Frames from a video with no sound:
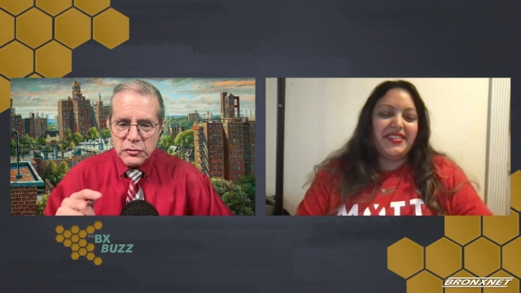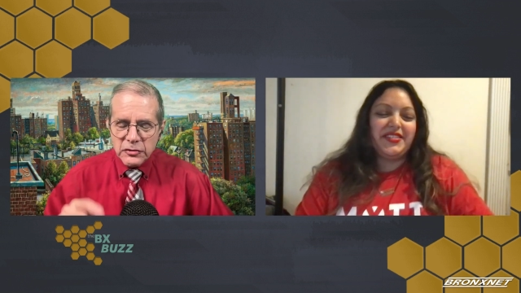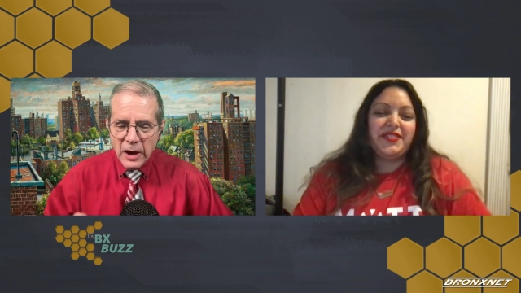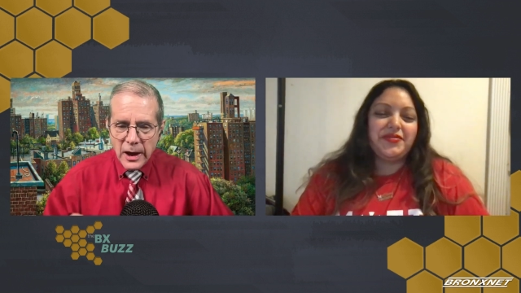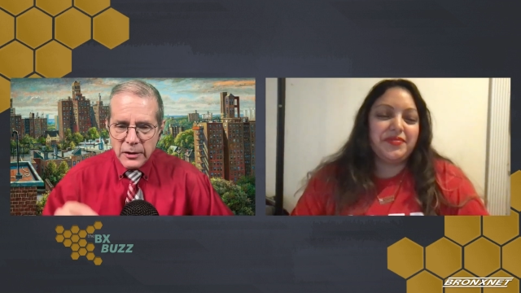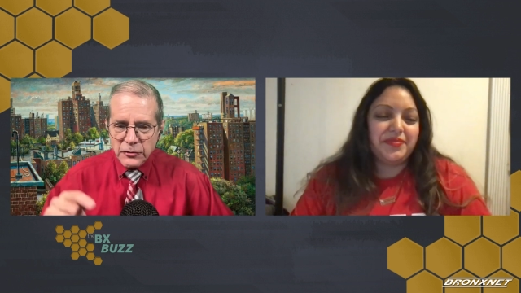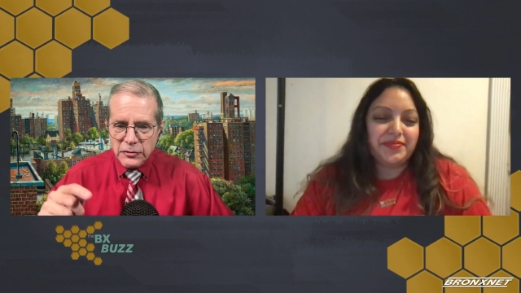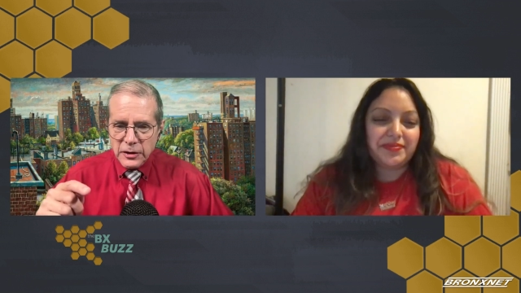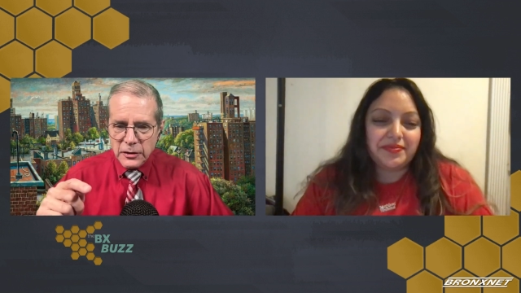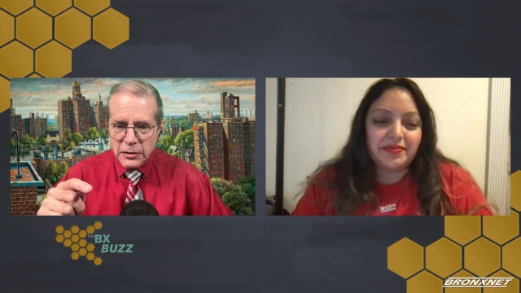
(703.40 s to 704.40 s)

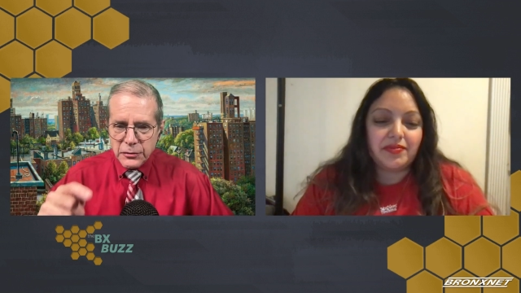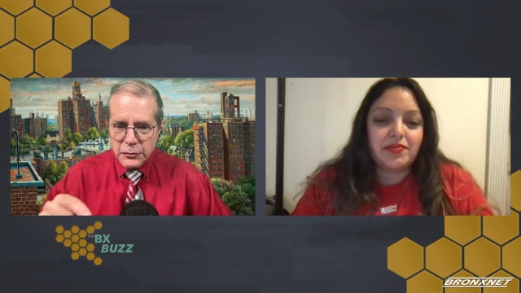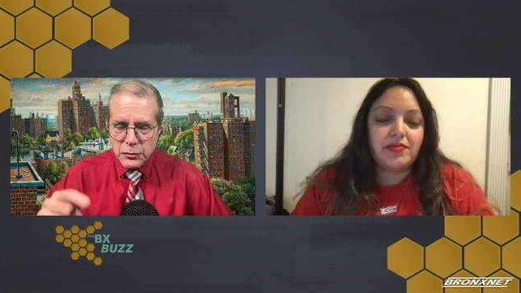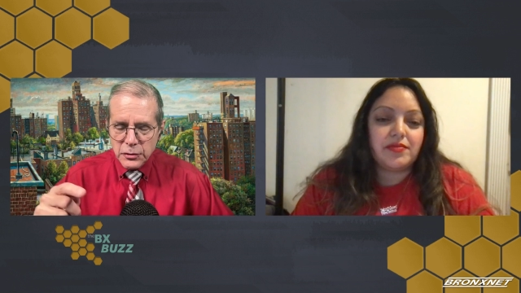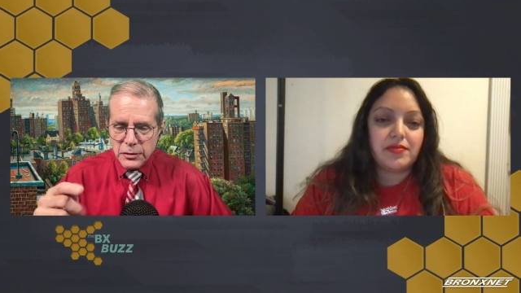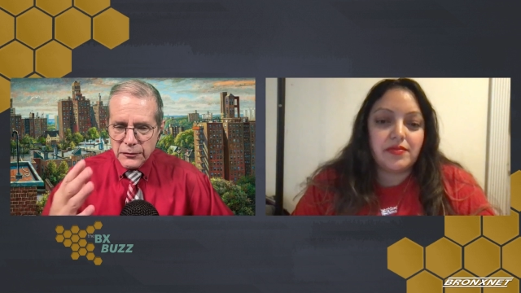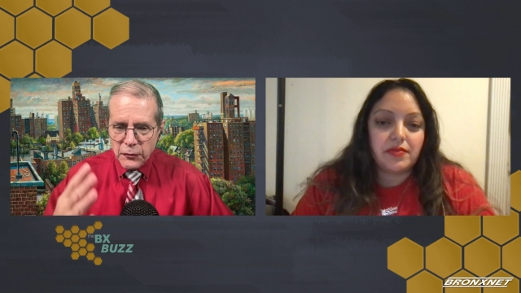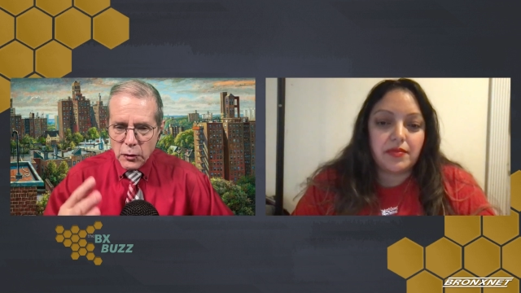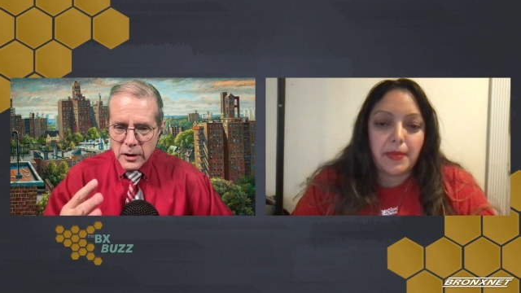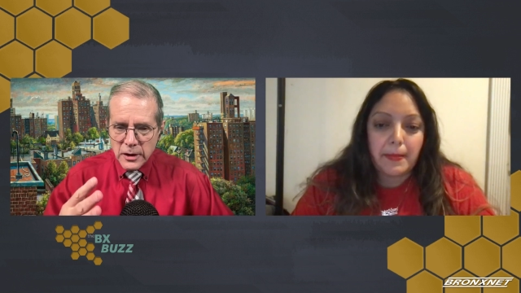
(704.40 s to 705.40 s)
Speaker 1: changed it through the
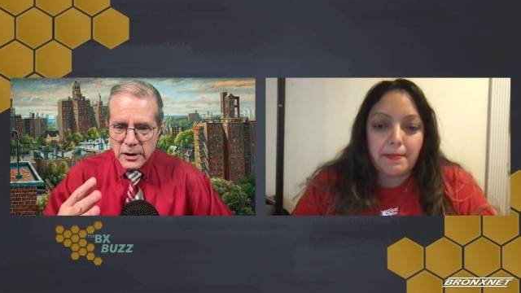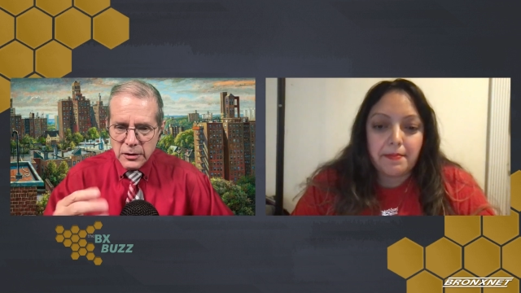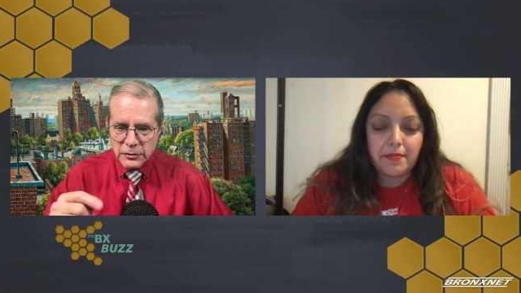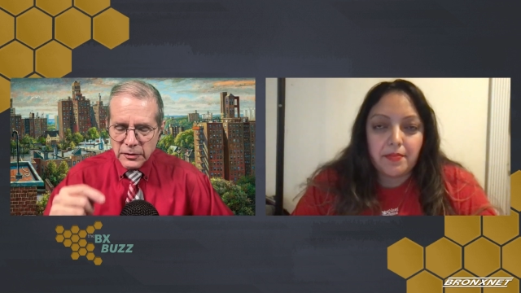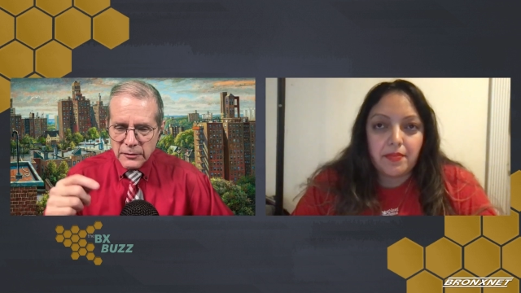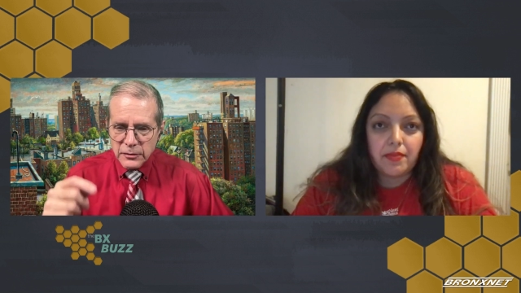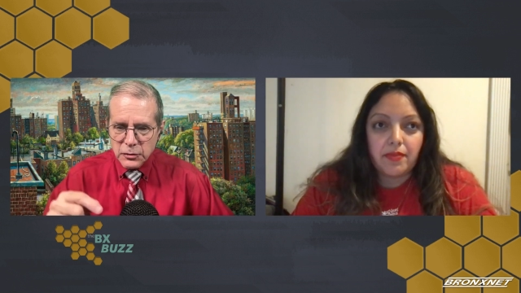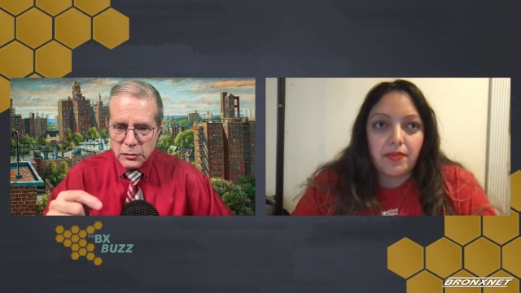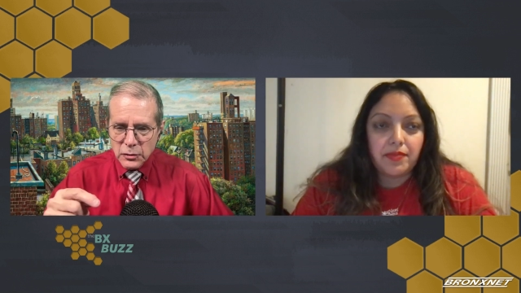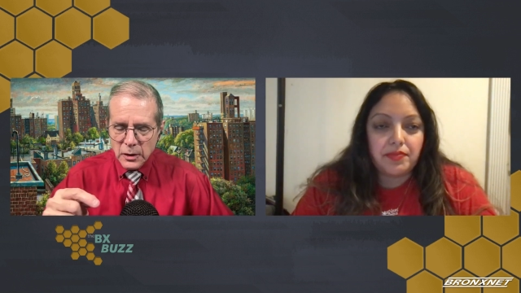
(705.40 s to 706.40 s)
four years? Have
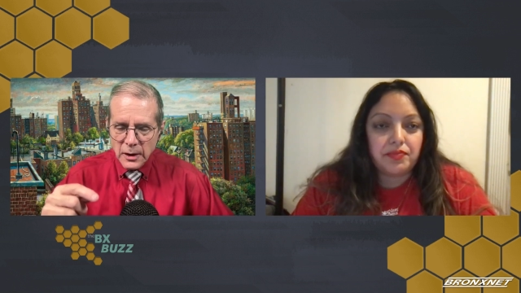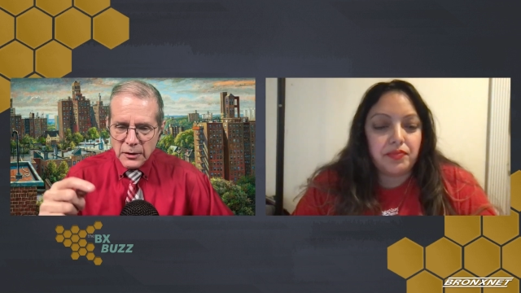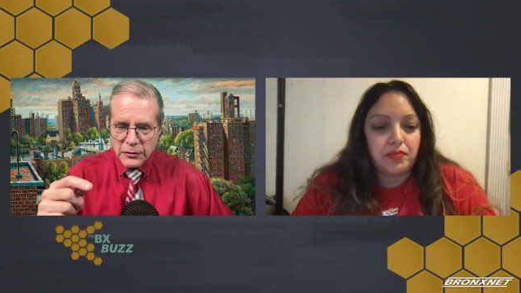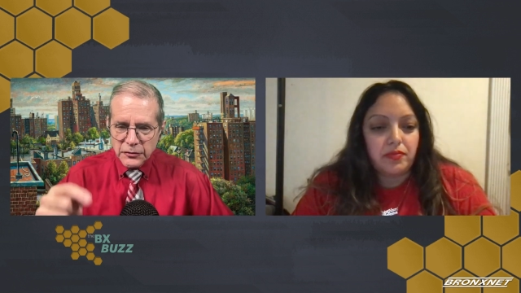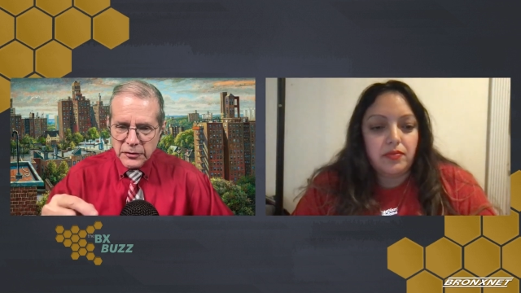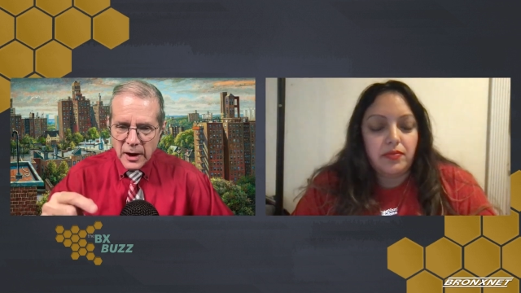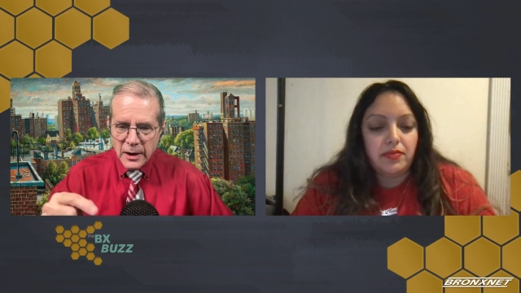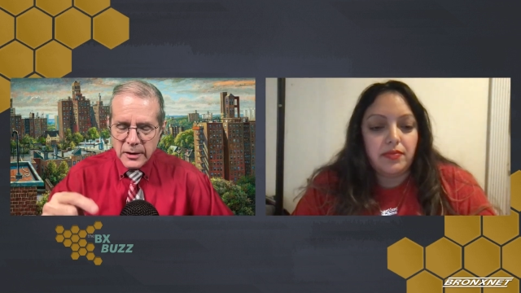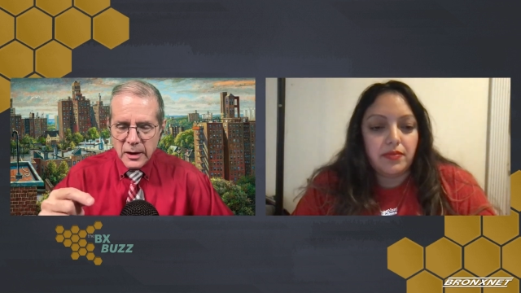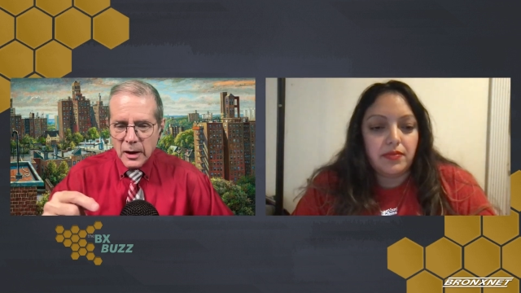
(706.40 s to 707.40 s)
you
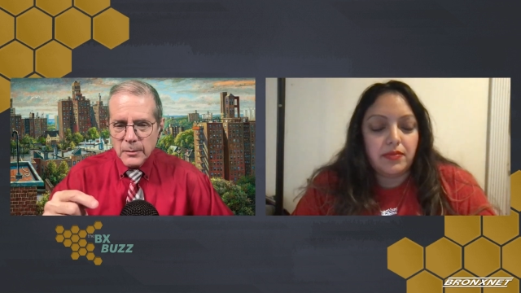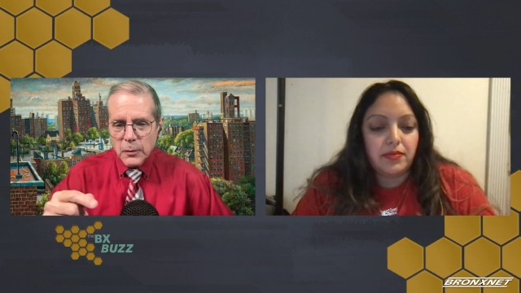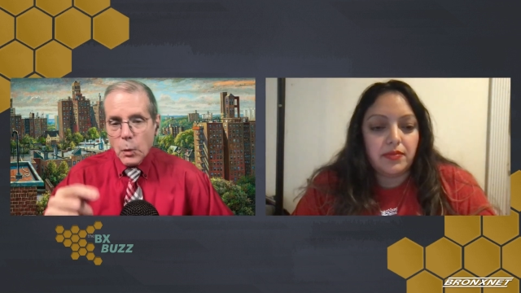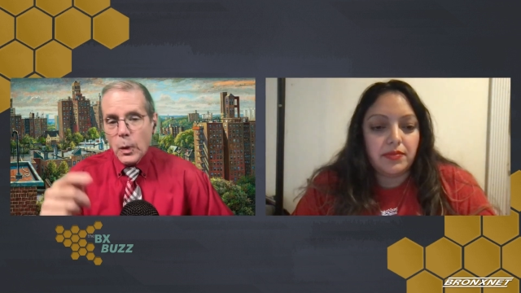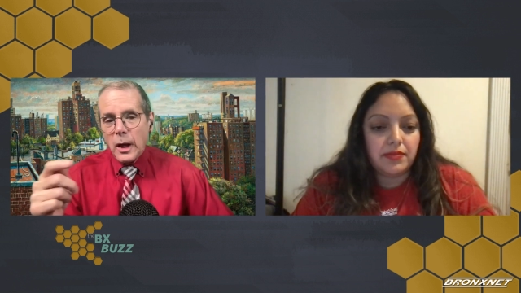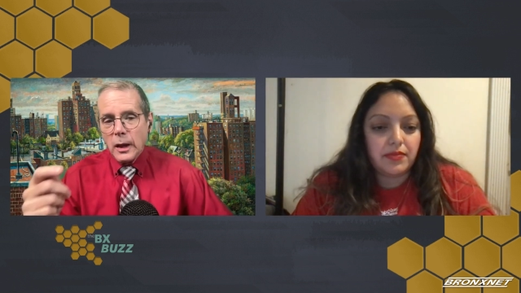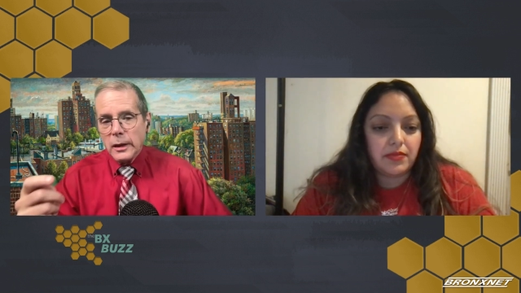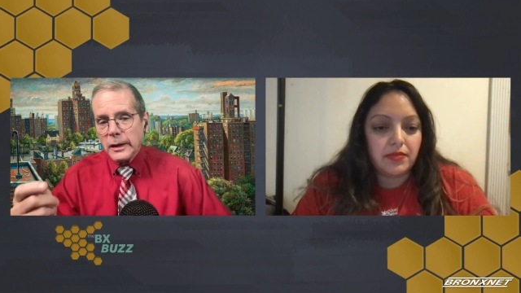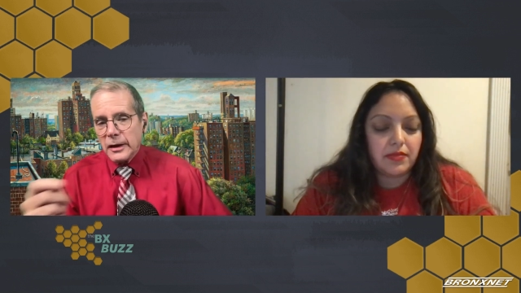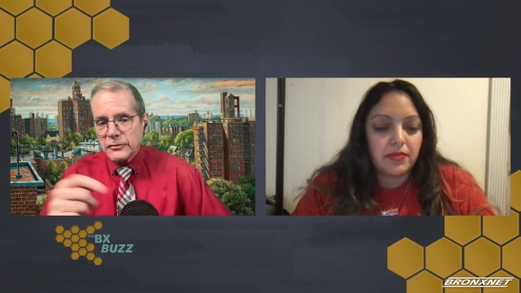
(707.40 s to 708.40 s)
said, um, "Well,
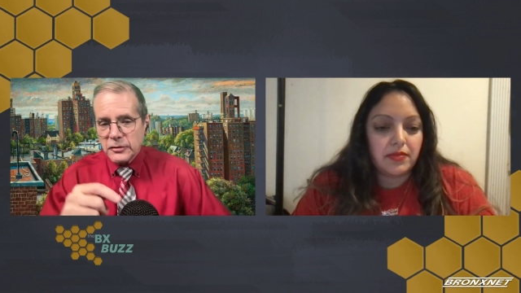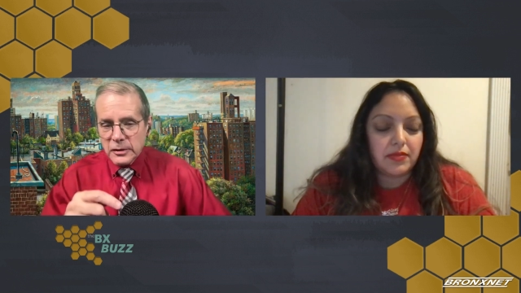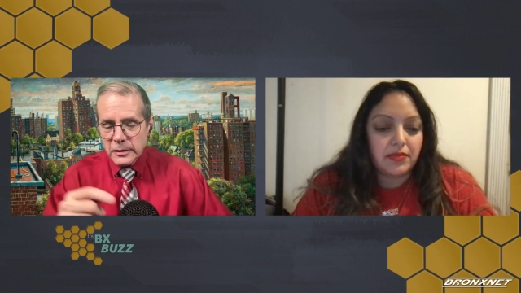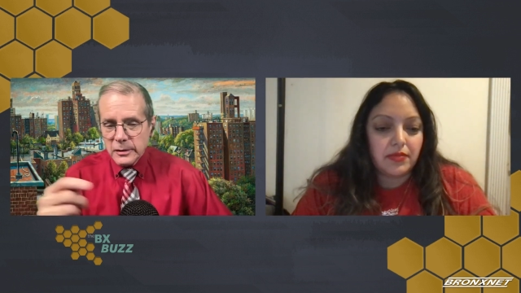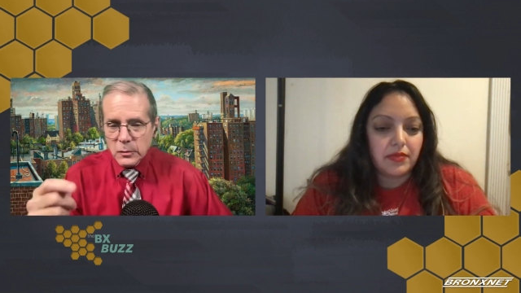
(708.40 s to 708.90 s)
last year it didn't